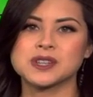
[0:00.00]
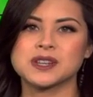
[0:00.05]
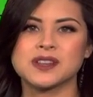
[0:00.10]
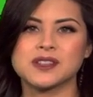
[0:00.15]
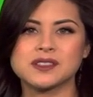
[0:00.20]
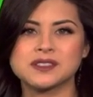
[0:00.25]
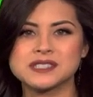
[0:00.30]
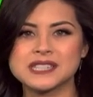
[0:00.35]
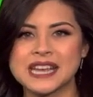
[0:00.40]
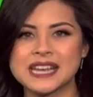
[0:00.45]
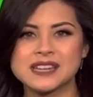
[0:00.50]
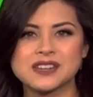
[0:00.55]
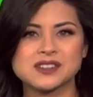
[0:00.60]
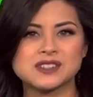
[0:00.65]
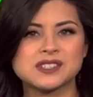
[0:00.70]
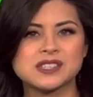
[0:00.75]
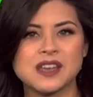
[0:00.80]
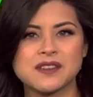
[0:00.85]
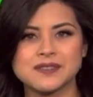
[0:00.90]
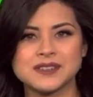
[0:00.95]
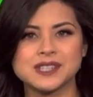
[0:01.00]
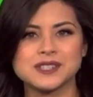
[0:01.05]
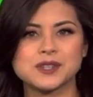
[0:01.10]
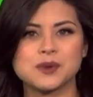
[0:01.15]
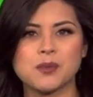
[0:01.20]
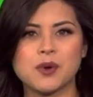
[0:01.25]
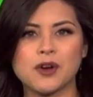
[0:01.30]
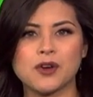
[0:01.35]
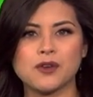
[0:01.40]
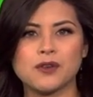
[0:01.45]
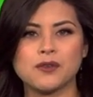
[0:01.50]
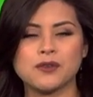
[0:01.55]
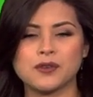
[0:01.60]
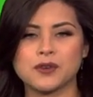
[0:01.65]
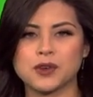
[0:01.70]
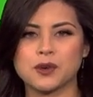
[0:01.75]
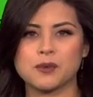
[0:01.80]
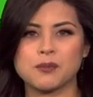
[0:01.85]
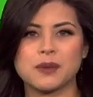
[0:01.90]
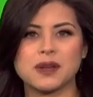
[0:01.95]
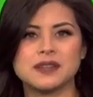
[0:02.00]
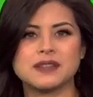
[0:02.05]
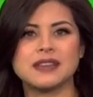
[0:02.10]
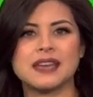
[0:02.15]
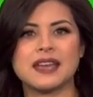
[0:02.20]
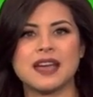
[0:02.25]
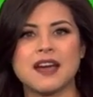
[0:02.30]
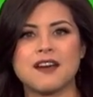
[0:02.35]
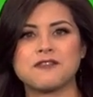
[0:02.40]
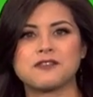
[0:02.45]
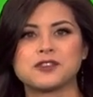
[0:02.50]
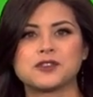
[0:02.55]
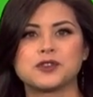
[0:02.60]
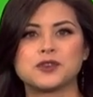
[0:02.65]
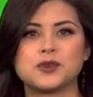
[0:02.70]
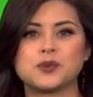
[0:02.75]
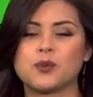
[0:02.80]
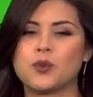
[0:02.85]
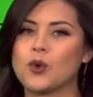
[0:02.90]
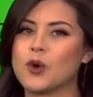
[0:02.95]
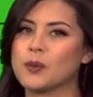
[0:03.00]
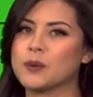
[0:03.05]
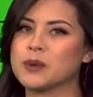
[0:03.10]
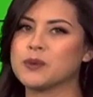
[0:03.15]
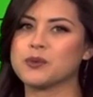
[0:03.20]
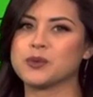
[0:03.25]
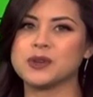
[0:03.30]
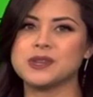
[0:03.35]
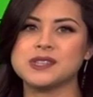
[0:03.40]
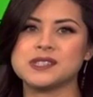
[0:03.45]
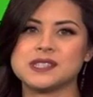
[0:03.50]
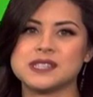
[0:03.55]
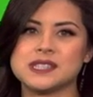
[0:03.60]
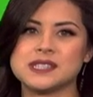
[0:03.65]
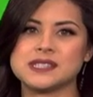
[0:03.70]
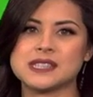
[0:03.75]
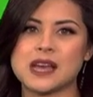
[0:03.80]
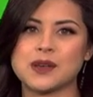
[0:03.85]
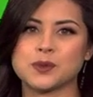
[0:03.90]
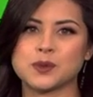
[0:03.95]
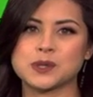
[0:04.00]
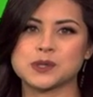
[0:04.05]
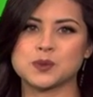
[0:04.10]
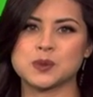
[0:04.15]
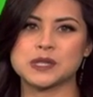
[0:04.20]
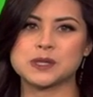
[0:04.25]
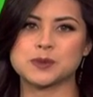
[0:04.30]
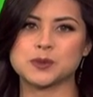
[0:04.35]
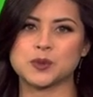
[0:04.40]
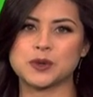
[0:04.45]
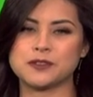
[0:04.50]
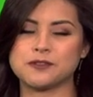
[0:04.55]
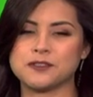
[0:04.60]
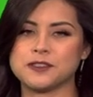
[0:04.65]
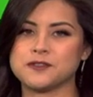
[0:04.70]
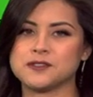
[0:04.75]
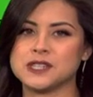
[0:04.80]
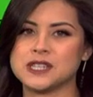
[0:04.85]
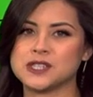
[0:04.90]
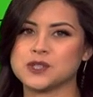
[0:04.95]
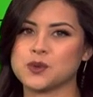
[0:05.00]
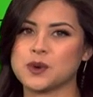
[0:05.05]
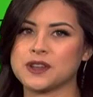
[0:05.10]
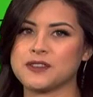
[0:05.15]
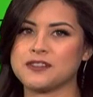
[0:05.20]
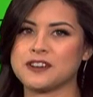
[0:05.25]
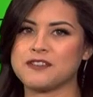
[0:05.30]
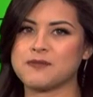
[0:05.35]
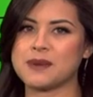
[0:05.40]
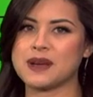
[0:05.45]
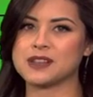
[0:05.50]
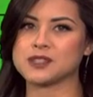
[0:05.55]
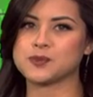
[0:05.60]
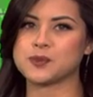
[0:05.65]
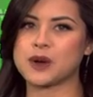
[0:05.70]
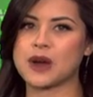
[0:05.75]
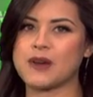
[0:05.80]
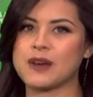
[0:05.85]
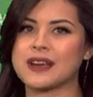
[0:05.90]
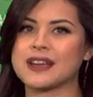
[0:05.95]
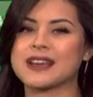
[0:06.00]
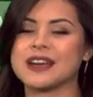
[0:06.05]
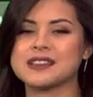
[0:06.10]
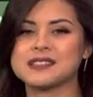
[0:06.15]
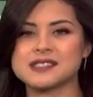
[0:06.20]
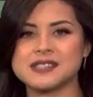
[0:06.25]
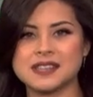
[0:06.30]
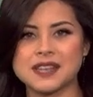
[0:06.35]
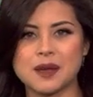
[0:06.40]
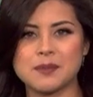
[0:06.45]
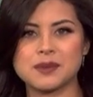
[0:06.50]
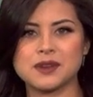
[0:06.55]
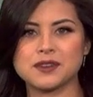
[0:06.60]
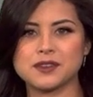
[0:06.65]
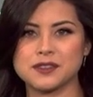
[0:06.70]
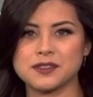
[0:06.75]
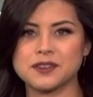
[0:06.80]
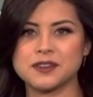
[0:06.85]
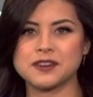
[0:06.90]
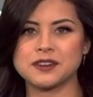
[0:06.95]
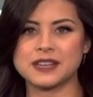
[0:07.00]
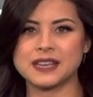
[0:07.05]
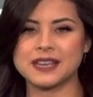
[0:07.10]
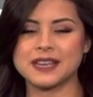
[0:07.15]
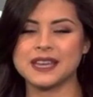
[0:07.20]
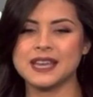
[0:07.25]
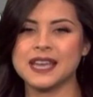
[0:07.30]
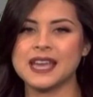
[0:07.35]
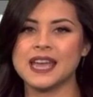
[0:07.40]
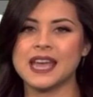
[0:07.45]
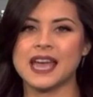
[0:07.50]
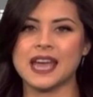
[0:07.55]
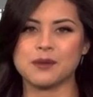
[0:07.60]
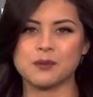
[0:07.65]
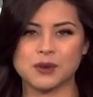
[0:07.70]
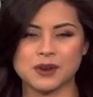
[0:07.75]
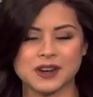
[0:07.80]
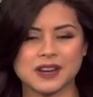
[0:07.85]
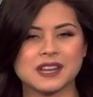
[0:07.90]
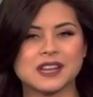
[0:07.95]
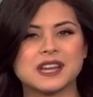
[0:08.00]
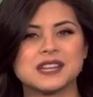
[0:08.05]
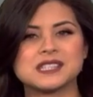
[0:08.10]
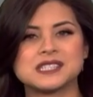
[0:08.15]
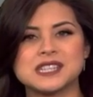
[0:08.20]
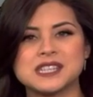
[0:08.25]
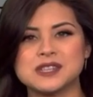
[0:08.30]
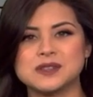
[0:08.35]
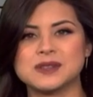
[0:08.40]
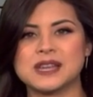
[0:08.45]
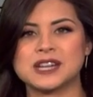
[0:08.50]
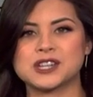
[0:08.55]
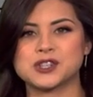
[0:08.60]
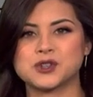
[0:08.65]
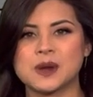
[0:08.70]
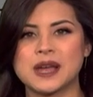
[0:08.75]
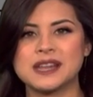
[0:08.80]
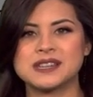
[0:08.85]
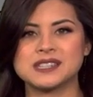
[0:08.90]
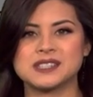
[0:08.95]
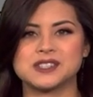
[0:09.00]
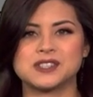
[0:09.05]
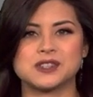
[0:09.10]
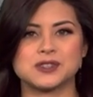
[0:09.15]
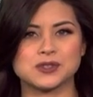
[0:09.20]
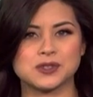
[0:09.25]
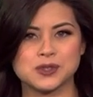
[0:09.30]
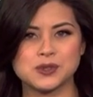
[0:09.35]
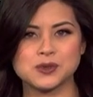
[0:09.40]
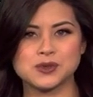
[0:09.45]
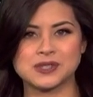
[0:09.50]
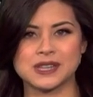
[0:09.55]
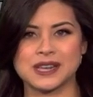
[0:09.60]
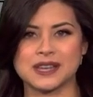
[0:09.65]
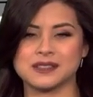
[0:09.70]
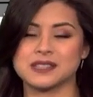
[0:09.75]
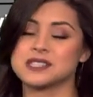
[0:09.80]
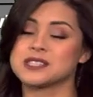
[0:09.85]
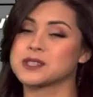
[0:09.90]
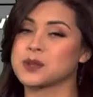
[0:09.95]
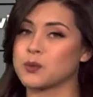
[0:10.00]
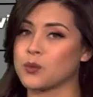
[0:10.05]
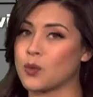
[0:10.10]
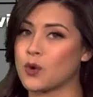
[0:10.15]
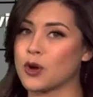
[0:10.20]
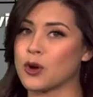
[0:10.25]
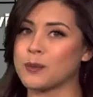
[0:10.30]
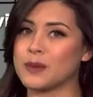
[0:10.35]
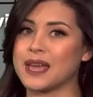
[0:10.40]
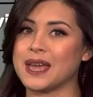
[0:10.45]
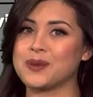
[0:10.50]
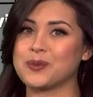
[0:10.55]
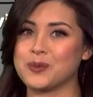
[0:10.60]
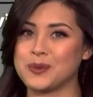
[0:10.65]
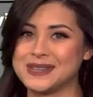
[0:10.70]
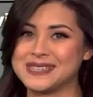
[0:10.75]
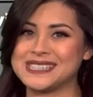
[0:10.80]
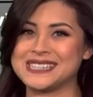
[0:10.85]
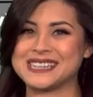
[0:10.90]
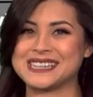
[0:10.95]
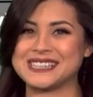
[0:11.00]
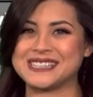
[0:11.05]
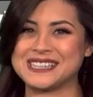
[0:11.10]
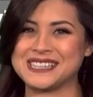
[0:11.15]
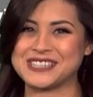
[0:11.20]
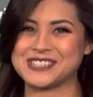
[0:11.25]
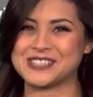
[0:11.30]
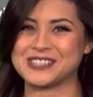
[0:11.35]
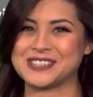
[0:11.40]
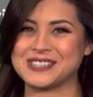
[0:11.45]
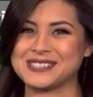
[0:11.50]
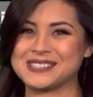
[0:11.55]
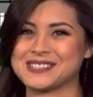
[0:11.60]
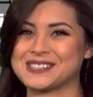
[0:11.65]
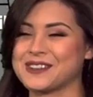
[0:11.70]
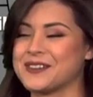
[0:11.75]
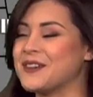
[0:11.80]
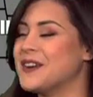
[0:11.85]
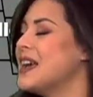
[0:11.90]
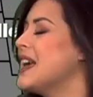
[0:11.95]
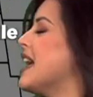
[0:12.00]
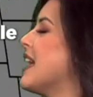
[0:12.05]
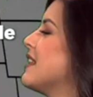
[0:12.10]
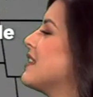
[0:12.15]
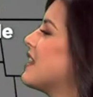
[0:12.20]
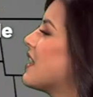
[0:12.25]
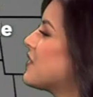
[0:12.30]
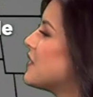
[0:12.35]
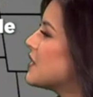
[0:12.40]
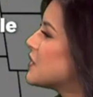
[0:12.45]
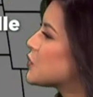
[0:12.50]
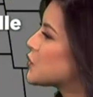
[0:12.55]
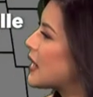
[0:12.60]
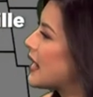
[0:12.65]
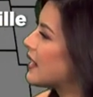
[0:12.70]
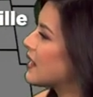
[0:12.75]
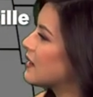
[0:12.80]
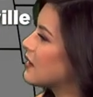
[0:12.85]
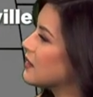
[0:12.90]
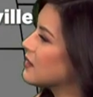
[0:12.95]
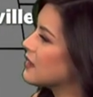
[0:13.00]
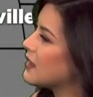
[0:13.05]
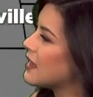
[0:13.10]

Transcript: another day near 70 tomorrow for your Monday afternoon, warm and breezy. Southwest winds between 15 25 miles per hour, gusting up near 30. And we're going to continue that trend trend into your Tuesday, at least the warm and windy conditions. So nothing to track here on